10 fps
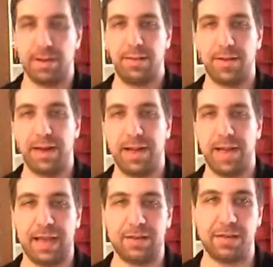finding
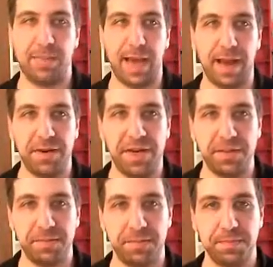the actual battery.
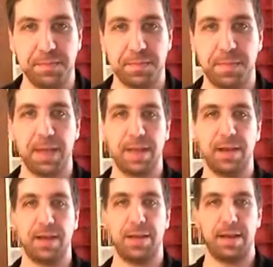
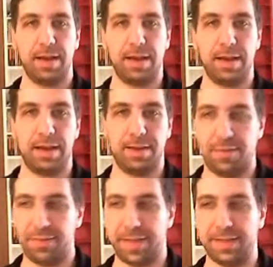
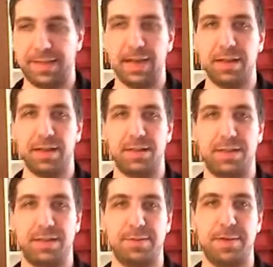For my standalones
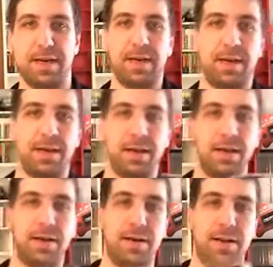this week,
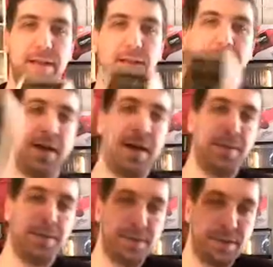tabletops,